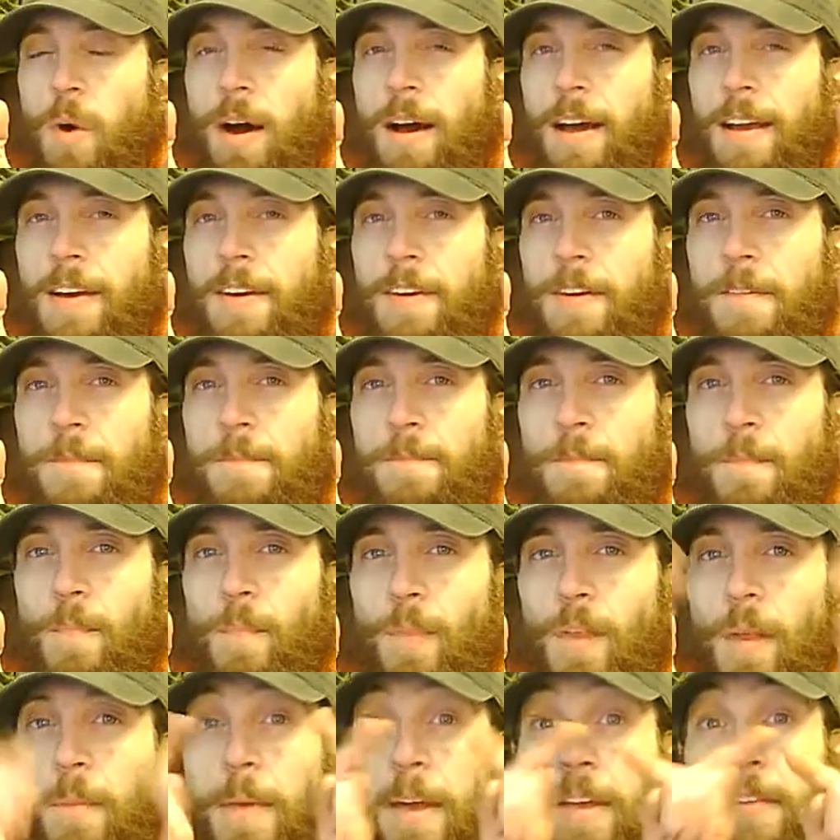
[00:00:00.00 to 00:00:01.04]
wider,
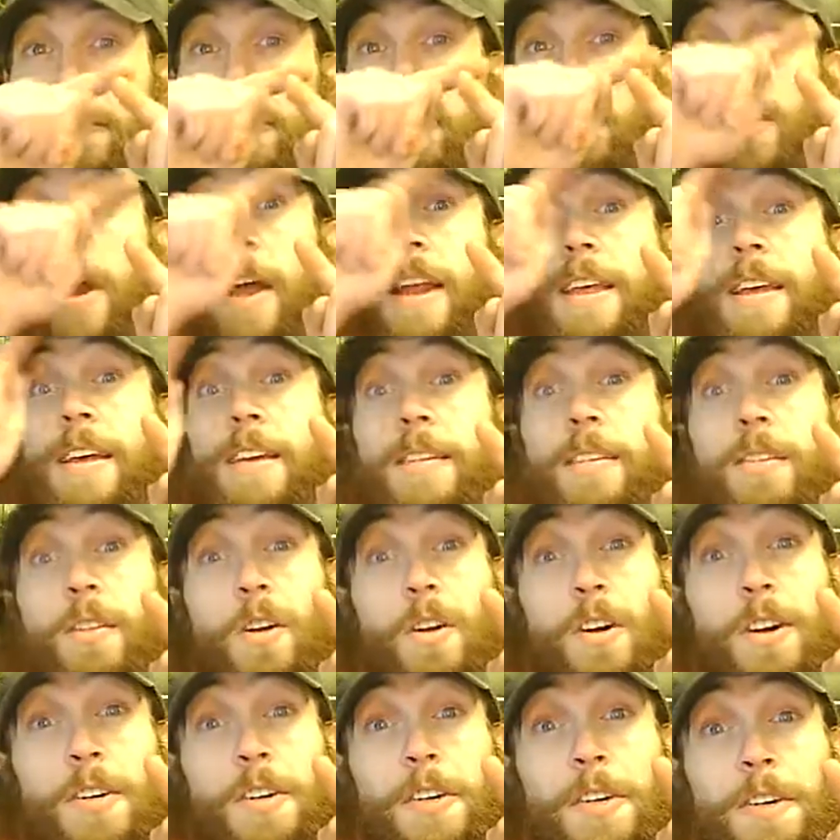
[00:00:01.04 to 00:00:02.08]
makes the radius
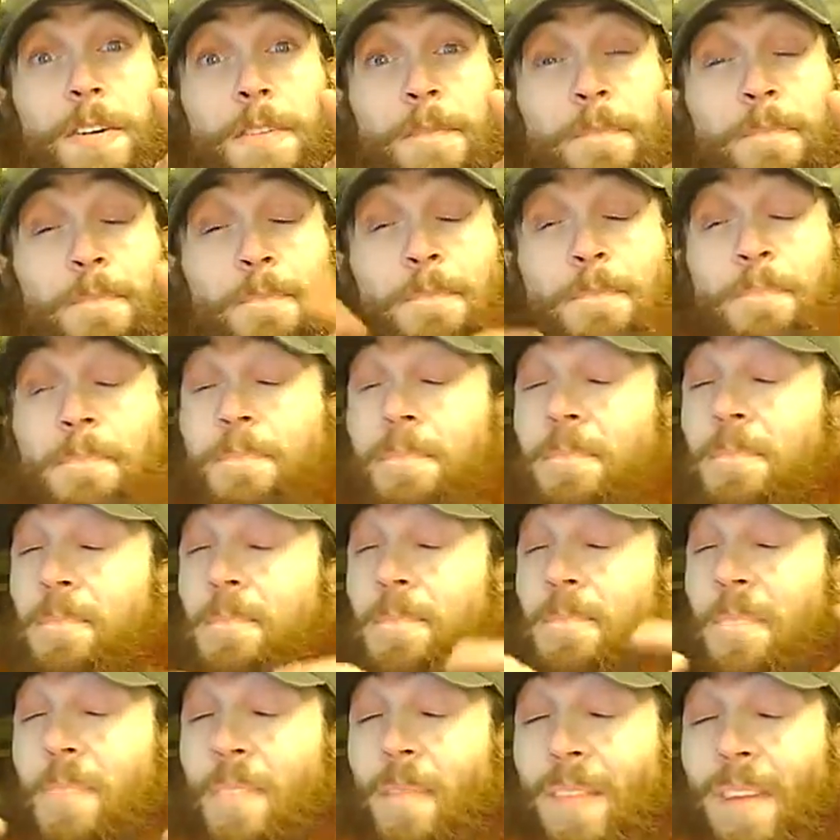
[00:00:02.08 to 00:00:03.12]
larger,
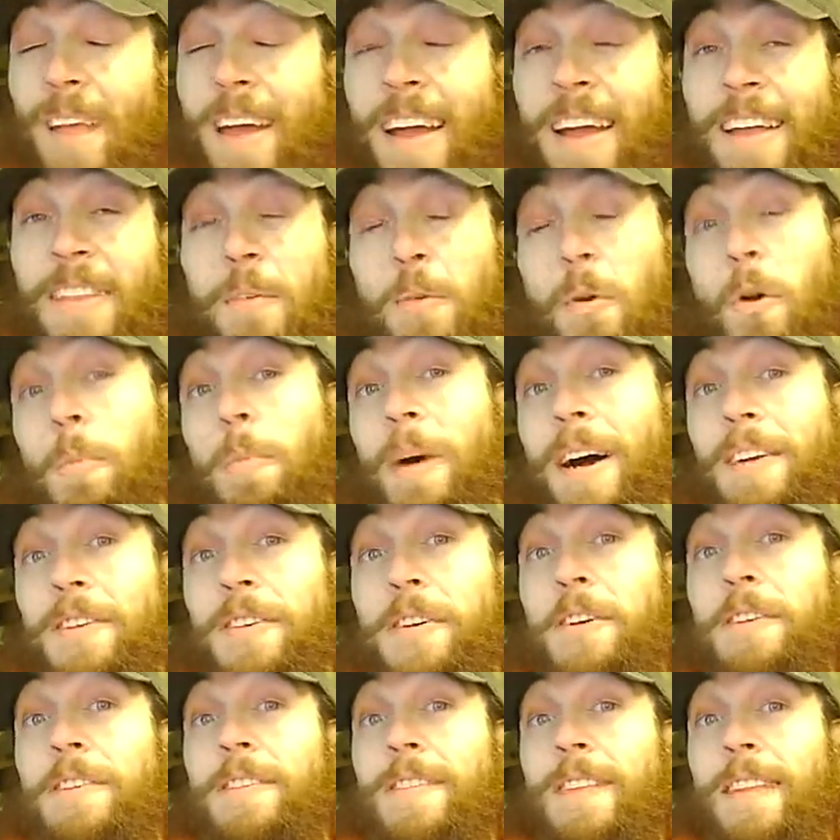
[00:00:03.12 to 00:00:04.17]
and the robot
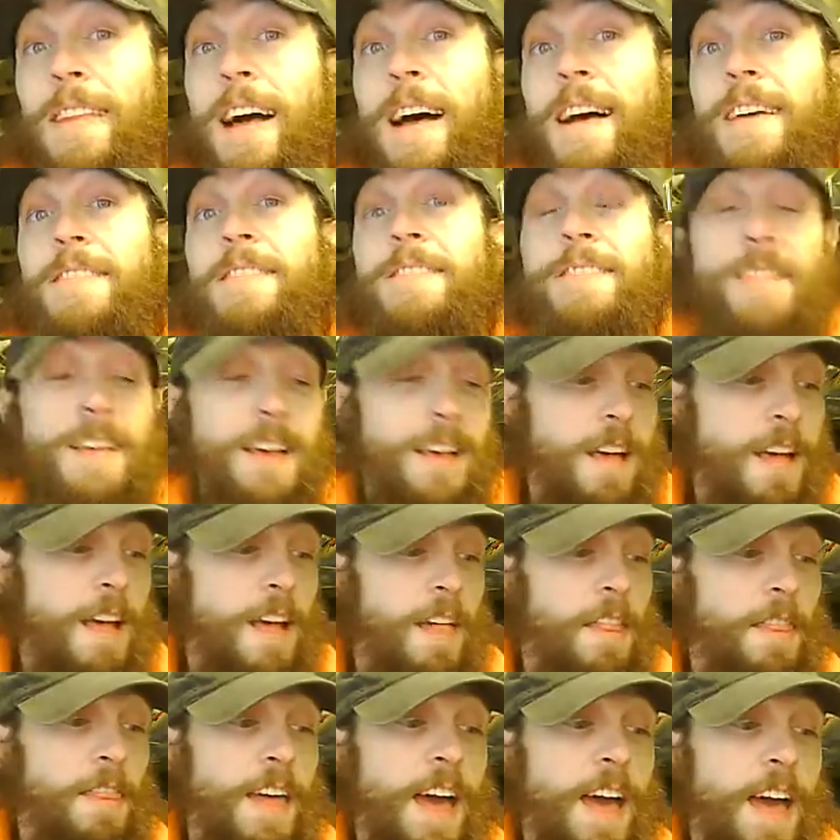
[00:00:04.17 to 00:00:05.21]
turns less.
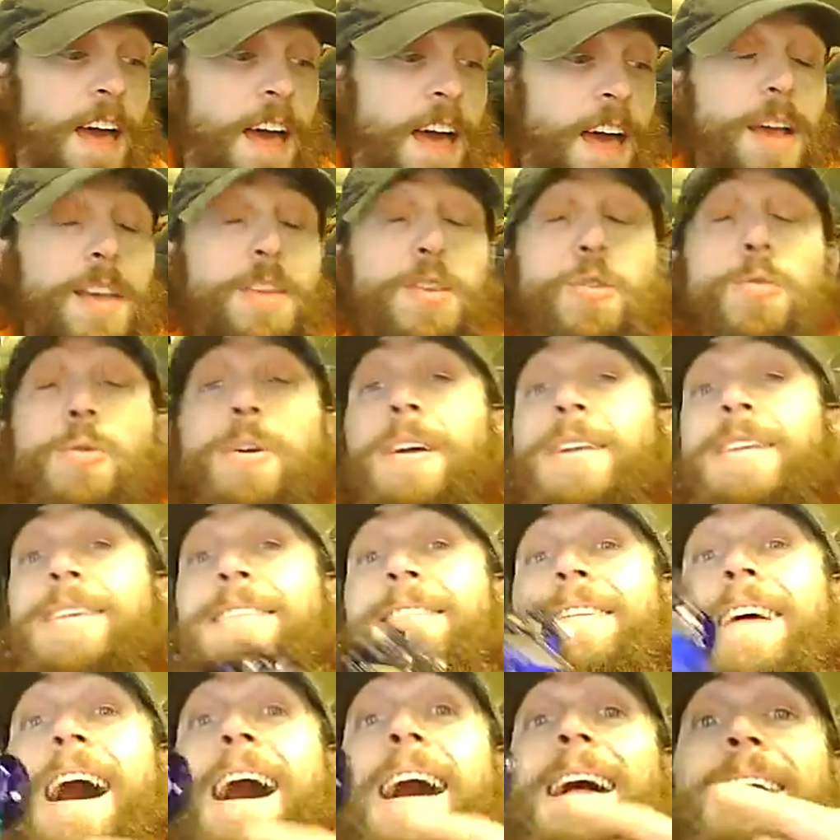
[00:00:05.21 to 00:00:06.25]
That way you can
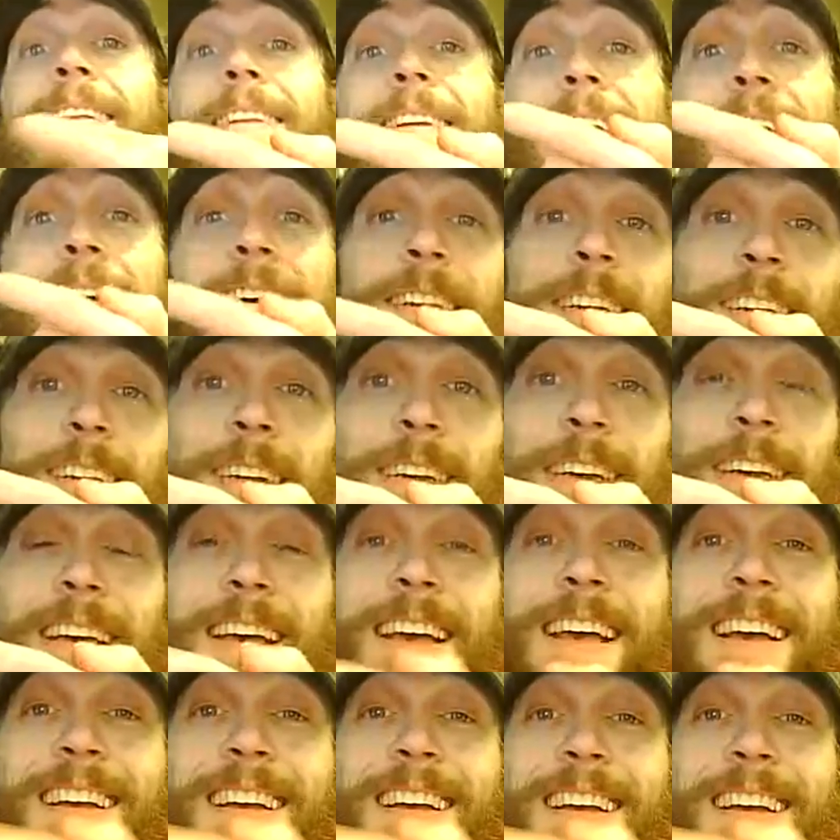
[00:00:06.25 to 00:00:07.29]
dial in
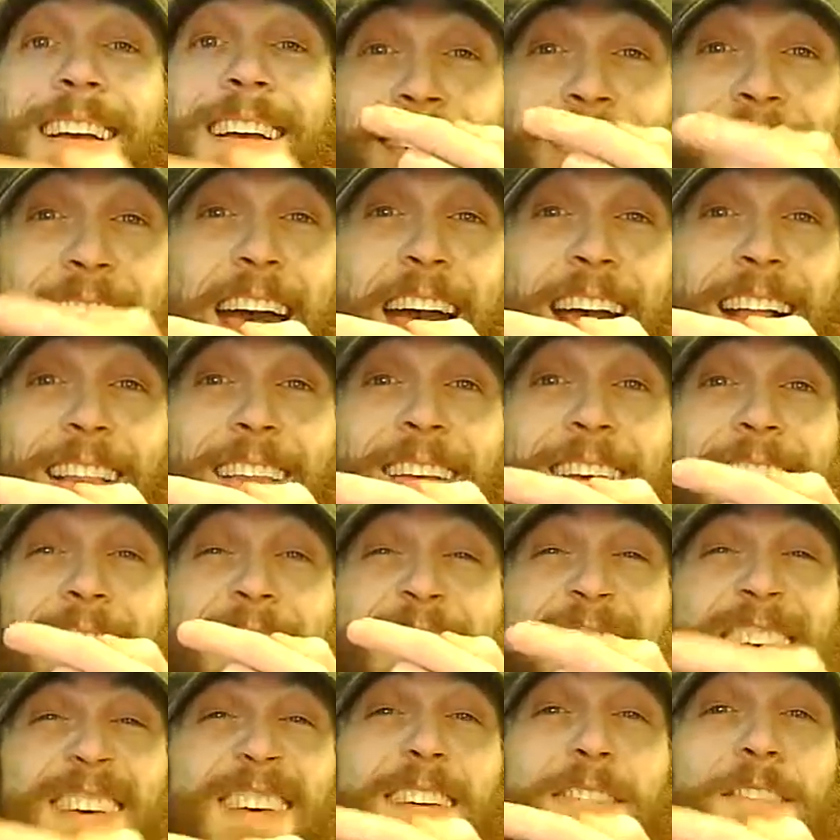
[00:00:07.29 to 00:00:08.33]
exactly
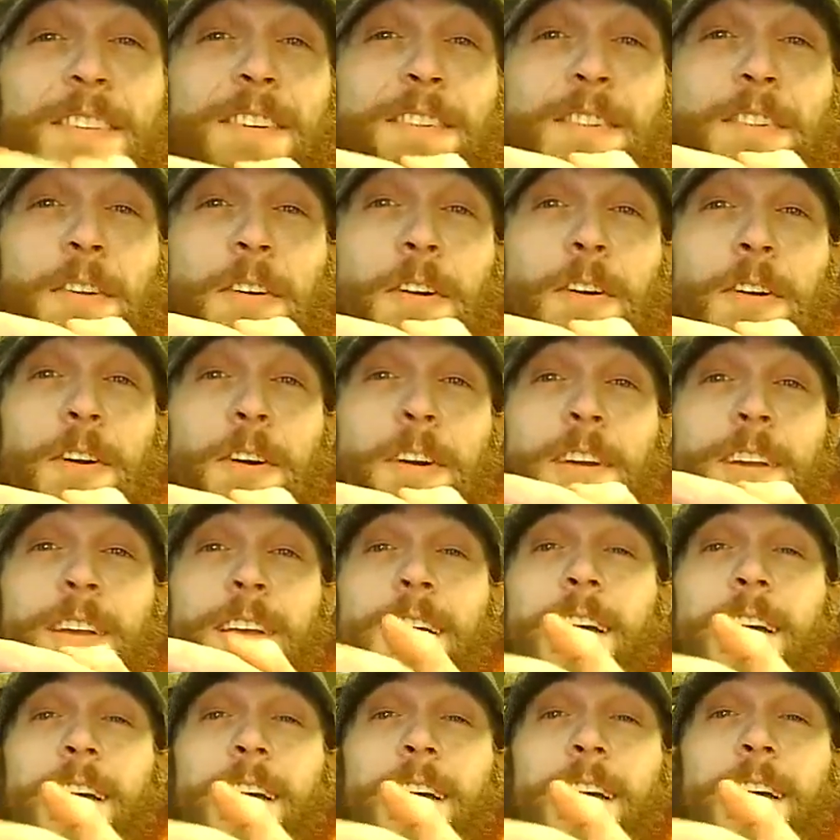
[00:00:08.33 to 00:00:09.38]
an even turn
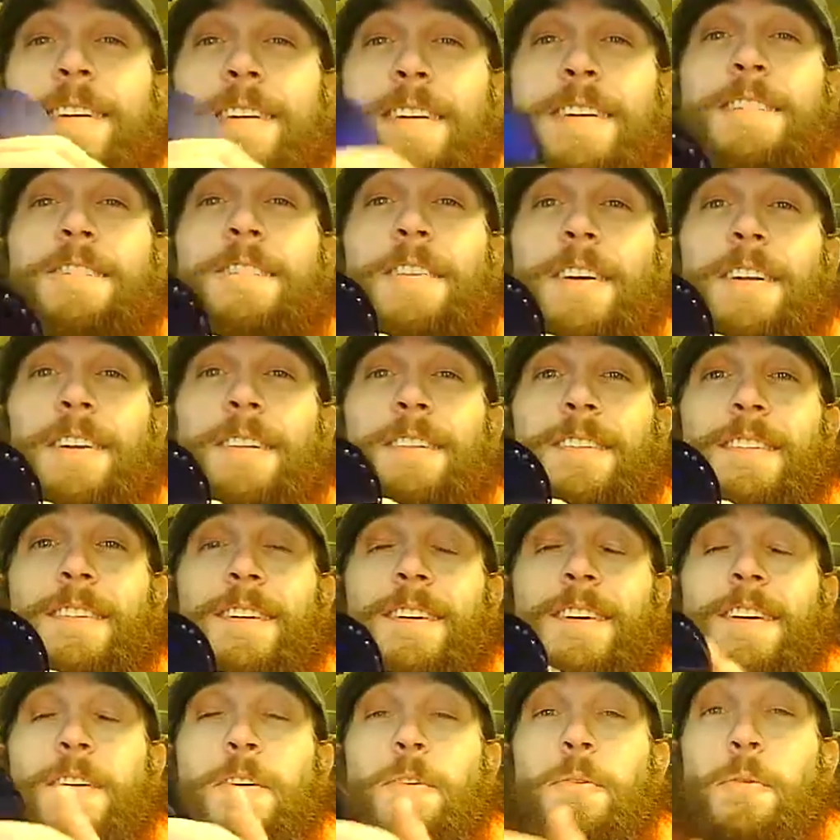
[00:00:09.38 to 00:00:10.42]
even
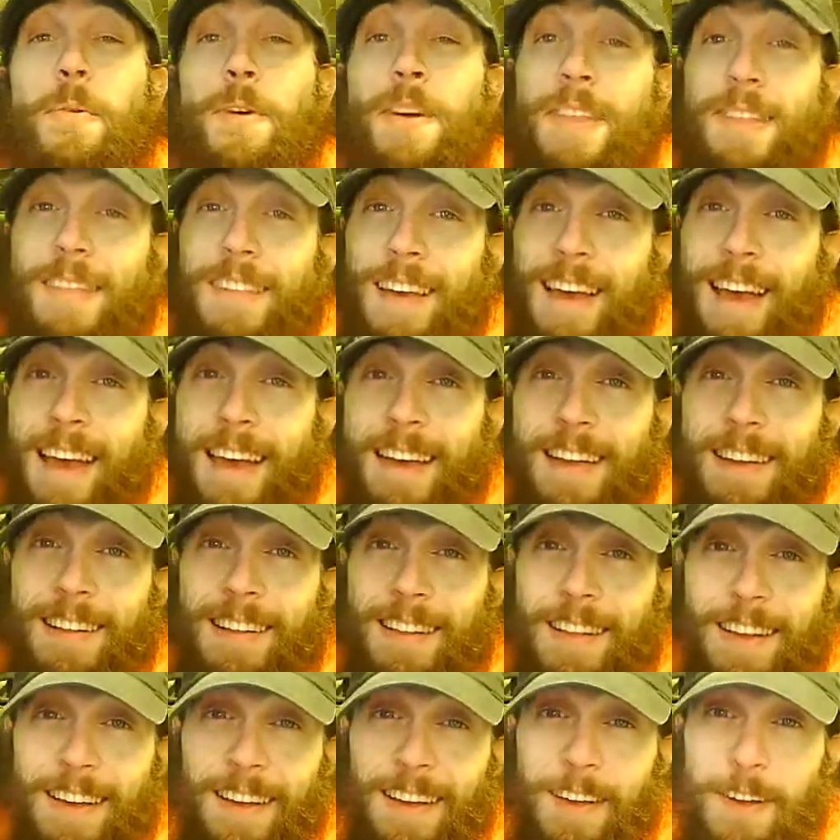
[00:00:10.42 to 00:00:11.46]
with eight
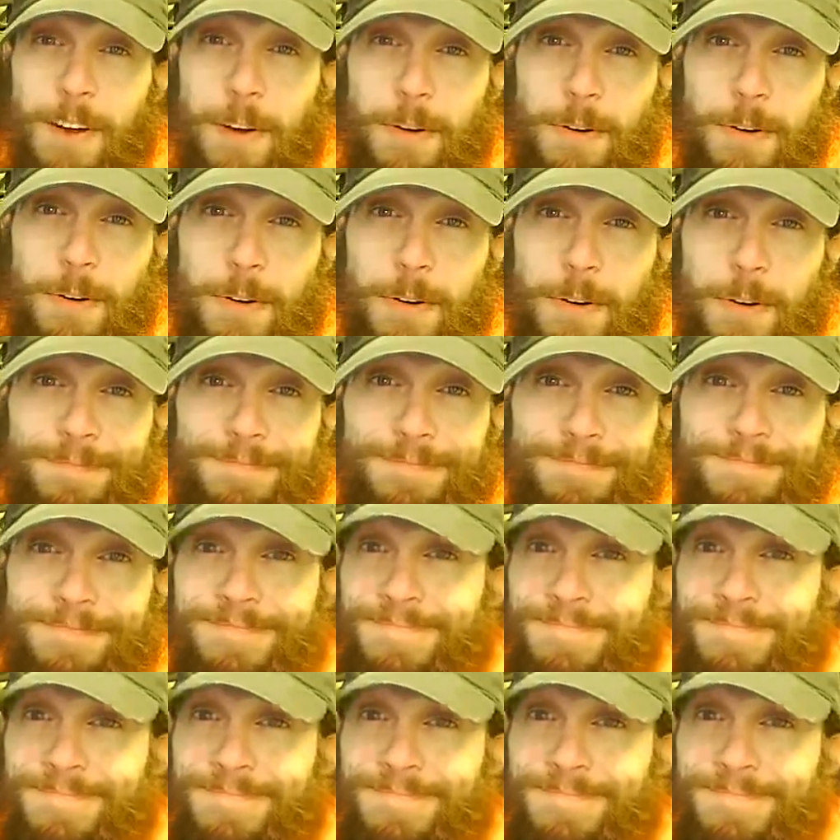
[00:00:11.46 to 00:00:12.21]
click encoders.